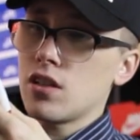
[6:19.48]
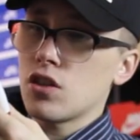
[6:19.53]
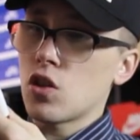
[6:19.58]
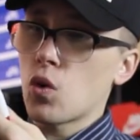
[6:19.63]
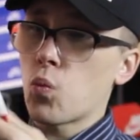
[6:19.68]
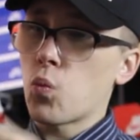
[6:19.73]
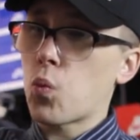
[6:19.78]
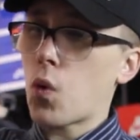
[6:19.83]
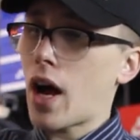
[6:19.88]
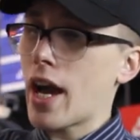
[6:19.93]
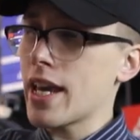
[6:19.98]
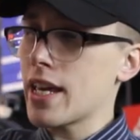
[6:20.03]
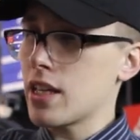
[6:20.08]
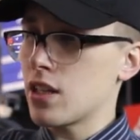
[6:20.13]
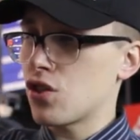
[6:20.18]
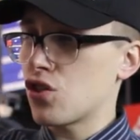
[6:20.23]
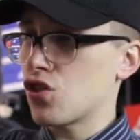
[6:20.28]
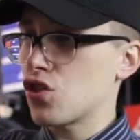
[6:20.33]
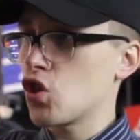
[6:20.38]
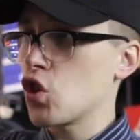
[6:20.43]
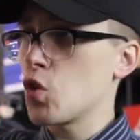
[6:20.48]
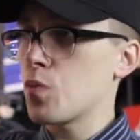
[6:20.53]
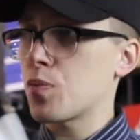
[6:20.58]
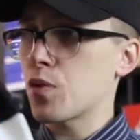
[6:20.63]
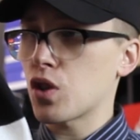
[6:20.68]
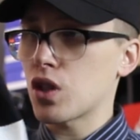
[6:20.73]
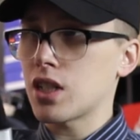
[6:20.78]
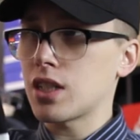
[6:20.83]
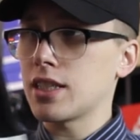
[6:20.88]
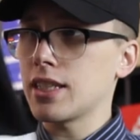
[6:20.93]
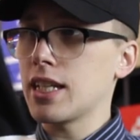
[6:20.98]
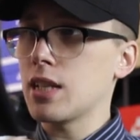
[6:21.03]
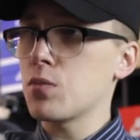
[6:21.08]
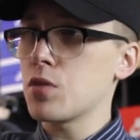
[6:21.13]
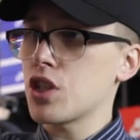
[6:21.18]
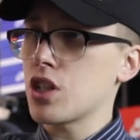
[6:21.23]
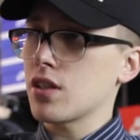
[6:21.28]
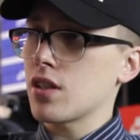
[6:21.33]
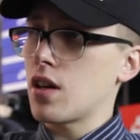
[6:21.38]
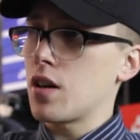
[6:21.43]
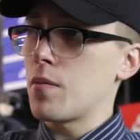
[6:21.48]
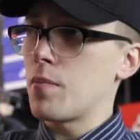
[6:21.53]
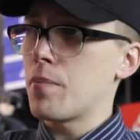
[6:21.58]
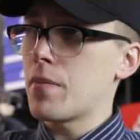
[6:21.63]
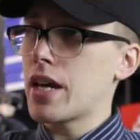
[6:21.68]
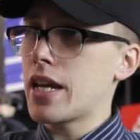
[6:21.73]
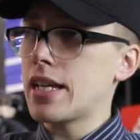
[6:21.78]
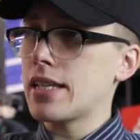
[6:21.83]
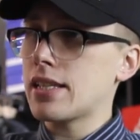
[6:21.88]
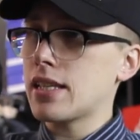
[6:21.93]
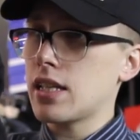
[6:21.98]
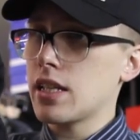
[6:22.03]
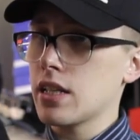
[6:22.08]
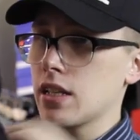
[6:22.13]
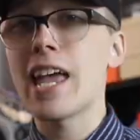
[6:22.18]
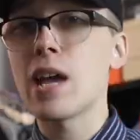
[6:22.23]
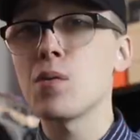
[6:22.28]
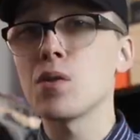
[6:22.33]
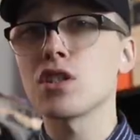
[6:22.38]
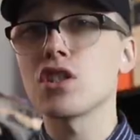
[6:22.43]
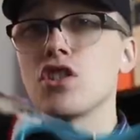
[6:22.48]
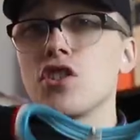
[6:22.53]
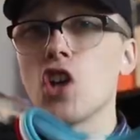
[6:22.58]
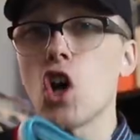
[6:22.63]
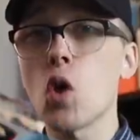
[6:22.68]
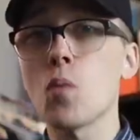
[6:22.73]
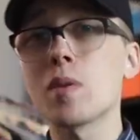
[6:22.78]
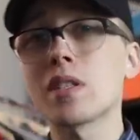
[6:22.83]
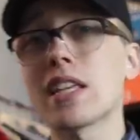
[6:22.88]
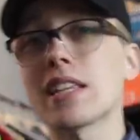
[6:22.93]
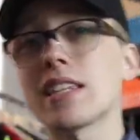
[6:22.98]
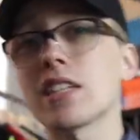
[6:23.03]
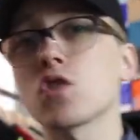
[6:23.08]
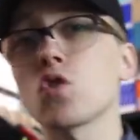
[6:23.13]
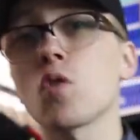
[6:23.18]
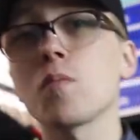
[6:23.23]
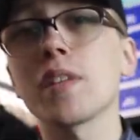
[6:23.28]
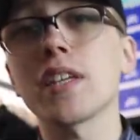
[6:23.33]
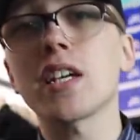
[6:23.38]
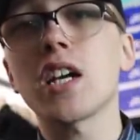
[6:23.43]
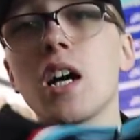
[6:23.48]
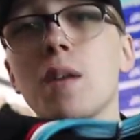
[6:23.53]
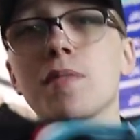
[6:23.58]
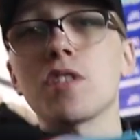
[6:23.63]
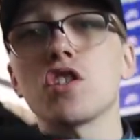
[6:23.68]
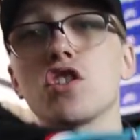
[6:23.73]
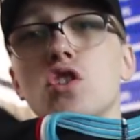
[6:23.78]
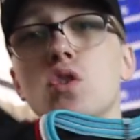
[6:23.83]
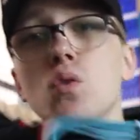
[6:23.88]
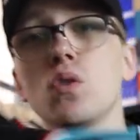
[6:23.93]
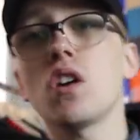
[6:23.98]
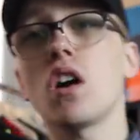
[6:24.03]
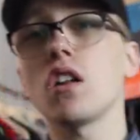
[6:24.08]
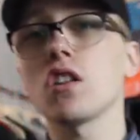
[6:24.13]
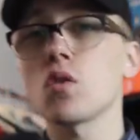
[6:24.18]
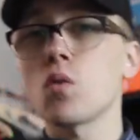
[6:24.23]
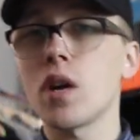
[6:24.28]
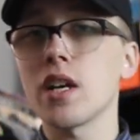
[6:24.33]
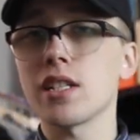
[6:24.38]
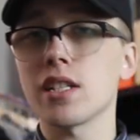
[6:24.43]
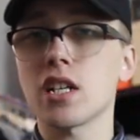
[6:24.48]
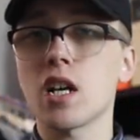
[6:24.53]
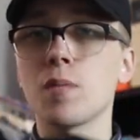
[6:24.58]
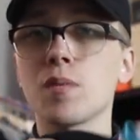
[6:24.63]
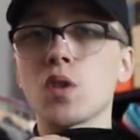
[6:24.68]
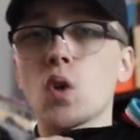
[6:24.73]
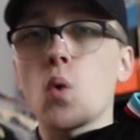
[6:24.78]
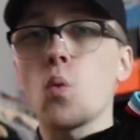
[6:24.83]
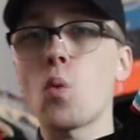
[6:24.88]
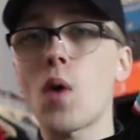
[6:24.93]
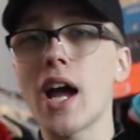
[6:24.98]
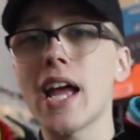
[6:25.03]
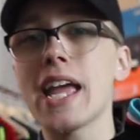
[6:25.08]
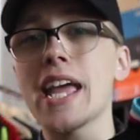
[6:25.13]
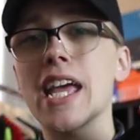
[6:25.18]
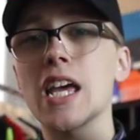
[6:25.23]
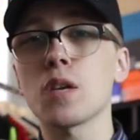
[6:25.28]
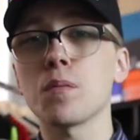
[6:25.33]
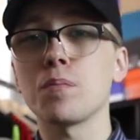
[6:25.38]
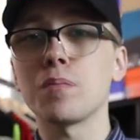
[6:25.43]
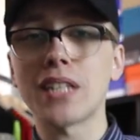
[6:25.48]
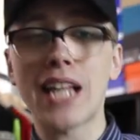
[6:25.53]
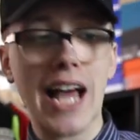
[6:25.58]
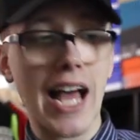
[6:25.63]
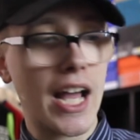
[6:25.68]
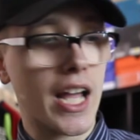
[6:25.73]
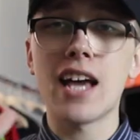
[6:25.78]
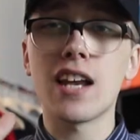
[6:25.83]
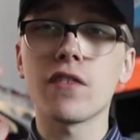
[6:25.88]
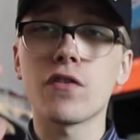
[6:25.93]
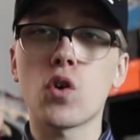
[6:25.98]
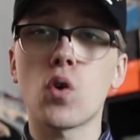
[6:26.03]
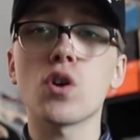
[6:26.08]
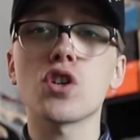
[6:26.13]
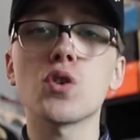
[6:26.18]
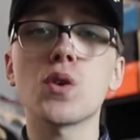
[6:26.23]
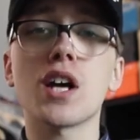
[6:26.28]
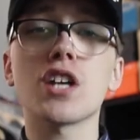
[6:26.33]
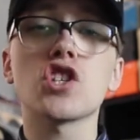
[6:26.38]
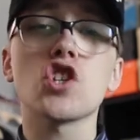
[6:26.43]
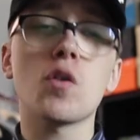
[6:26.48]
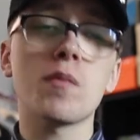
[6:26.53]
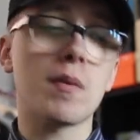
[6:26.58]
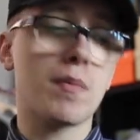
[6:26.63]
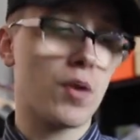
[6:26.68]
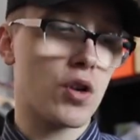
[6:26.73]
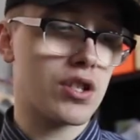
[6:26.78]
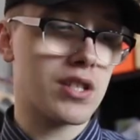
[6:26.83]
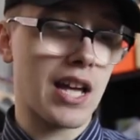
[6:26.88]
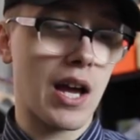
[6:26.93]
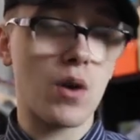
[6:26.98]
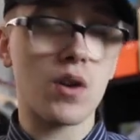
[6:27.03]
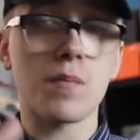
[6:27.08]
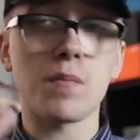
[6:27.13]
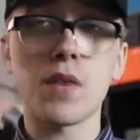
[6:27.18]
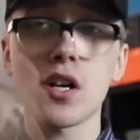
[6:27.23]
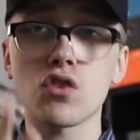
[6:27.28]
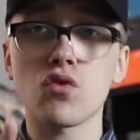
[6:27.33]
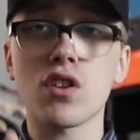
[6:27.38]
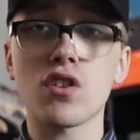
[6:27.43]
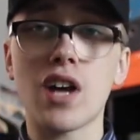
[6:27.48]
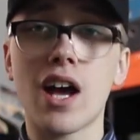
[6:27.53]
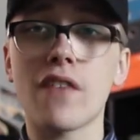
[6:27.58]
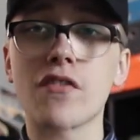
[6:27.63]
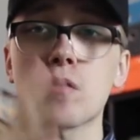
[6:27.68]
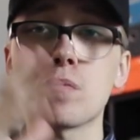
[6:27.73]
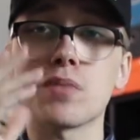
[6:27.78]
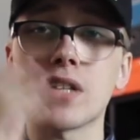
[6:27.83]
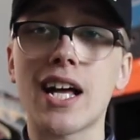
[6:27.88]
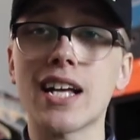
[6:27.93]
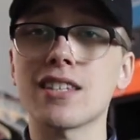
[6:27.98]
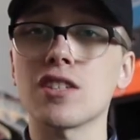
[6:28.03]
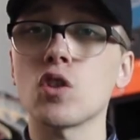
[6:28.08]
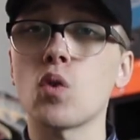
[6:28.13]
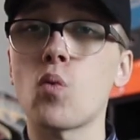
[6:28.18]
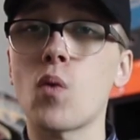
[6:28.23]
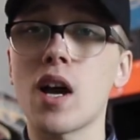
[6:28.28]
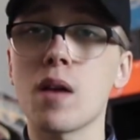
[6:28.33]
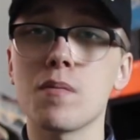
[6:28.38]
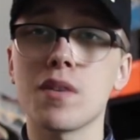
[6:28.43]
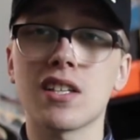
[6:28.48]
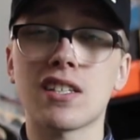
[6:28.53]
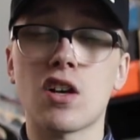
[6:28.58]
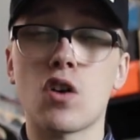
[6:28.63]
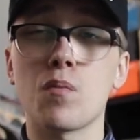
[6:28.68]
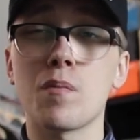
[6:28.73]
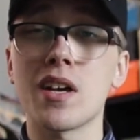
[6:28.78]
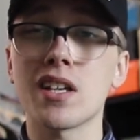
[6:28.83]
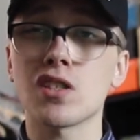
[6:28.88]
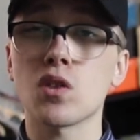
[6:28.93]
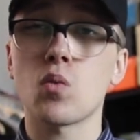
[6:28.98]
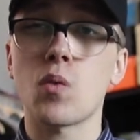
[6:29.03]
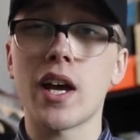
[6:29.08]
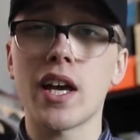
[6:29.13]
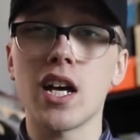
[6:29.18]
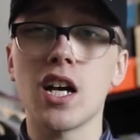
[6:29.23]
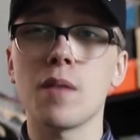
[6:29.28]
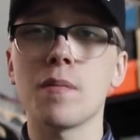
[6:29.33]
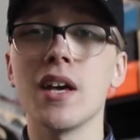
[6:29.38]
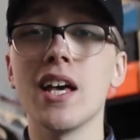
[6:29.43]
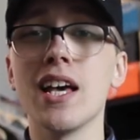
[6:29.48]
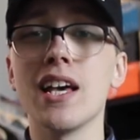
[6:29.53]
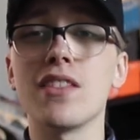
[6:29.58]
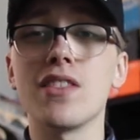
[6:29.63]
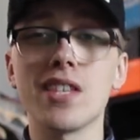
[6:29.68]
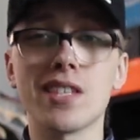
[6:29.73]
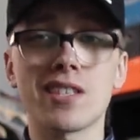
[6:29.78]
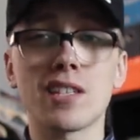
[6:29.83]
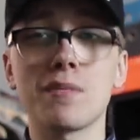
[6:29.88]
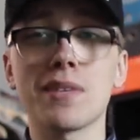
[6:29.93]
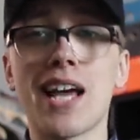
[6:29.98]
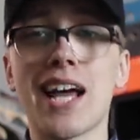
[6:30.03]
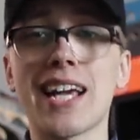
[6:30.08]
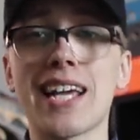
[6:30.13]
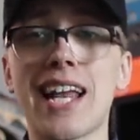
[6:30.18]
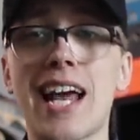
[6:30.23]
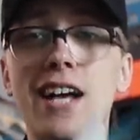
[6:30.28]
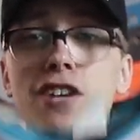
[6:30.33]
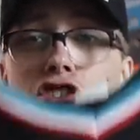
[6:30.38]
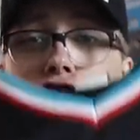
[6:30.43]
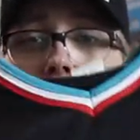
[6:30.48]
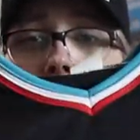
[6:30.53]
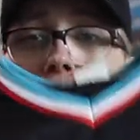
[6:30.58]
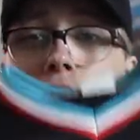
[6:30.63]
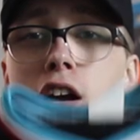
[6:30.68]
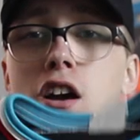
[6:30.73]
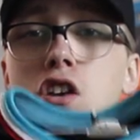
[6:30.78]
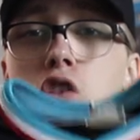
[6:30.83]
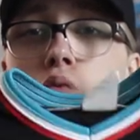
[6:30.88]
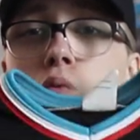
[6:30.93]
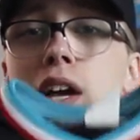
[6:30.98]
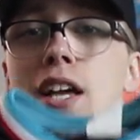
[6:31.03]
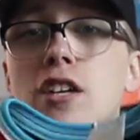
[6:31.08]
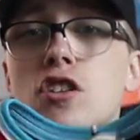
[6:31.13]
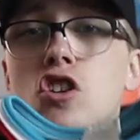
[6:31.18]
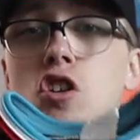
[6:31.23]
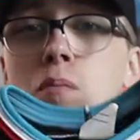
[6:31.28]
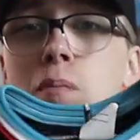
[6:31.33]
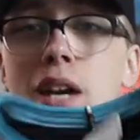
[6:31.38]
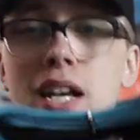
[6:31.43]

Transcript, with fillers: the white is super clean, which is amazing. And what's dope is that this normally comes in two colorways. It comes in a white and black. And of course, you guys know me personally, I would much rather have the black than the white because I'll mess the white up. This is something I can actually wear on a regular